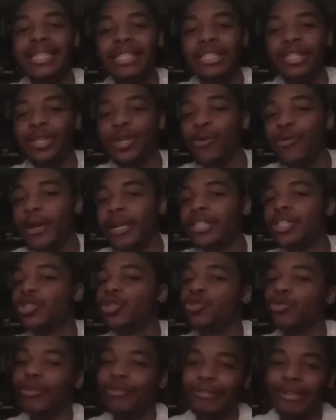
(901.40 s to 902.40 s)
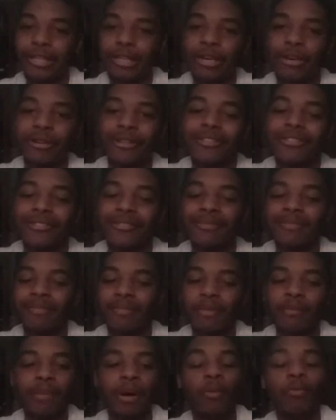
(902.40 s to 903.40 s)
he's doing to trigger it though.
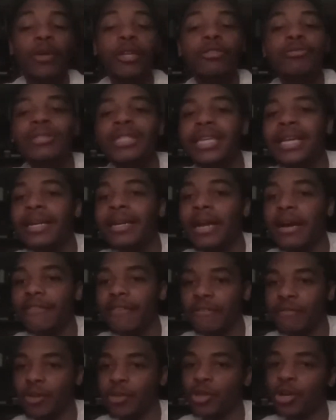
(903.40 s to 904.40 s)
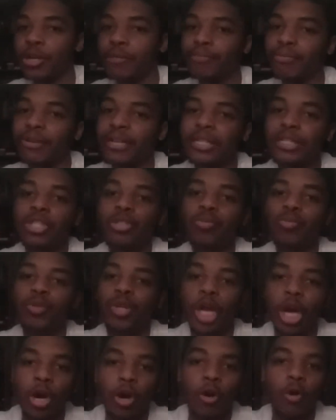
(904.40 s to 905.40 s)
But we don't see enough of the Third Prince to
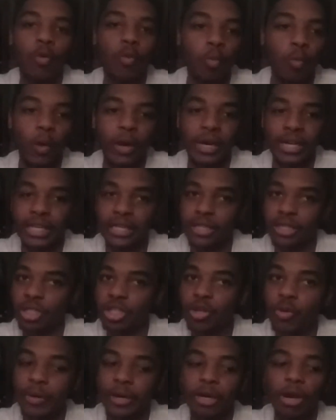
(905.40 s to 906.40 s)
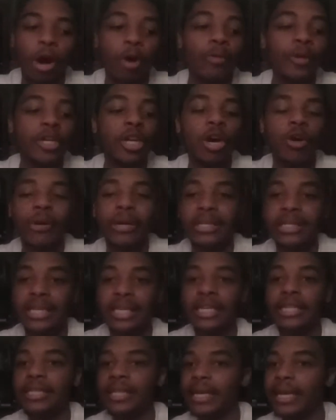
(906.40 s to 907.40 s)
know what he is doing. All we know is
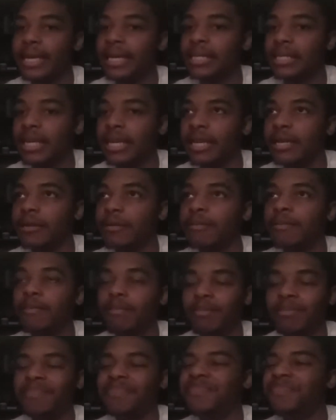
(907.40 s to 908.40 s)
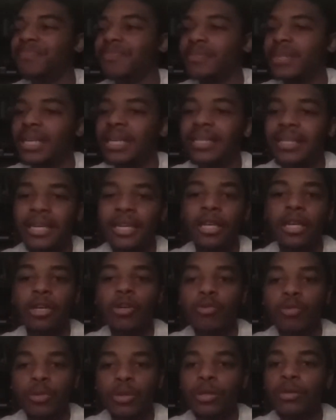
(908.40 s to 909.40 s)
he is in he is in
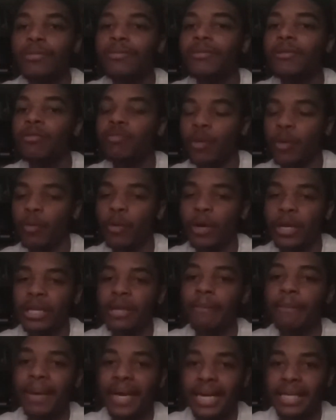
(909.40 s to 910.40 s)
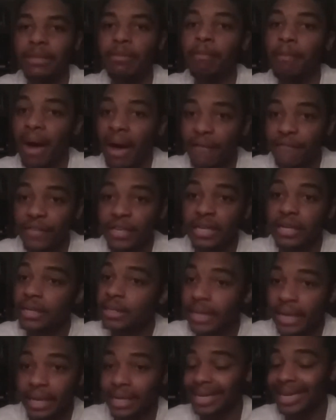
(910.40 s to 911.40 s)
cahoots with one of the biggest
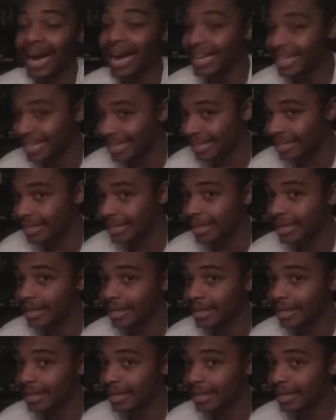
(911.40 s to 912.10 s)
mafias in Kaiken,